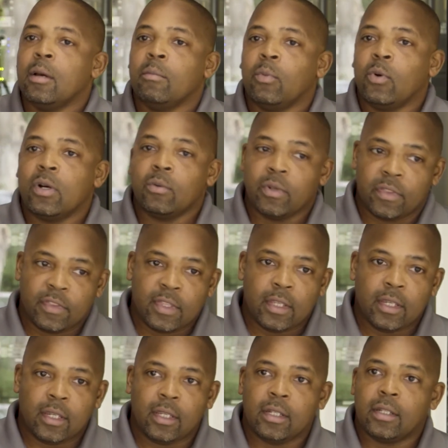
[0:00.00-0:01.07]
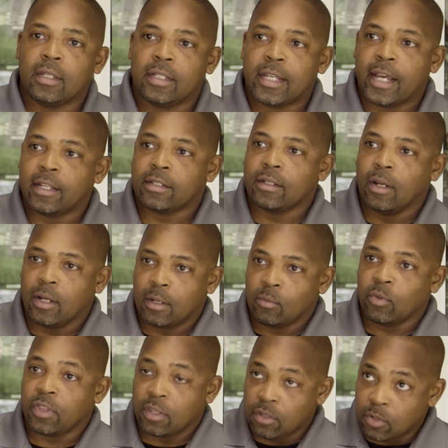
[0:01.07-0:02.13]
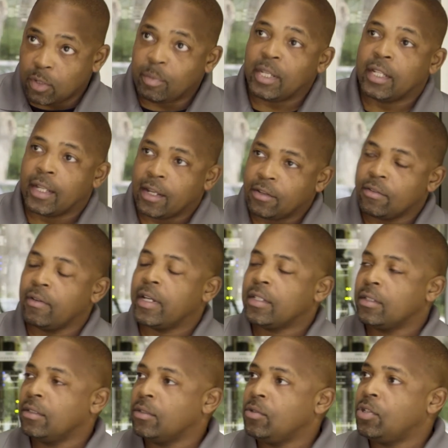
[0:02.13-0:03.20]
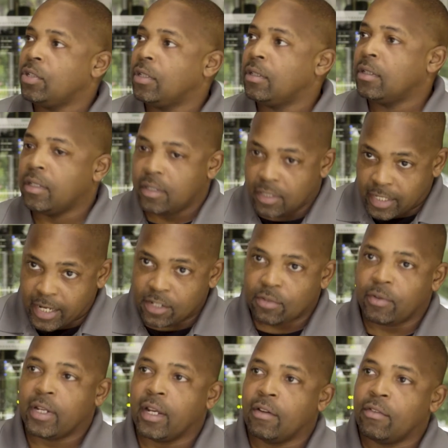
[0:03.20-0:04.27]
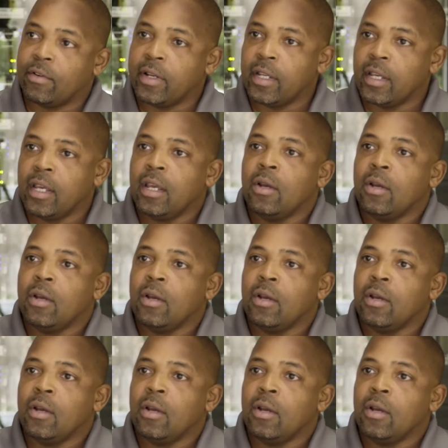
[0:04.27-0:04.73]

Well, with the UDP Cloud Direct solution, disaster recovery,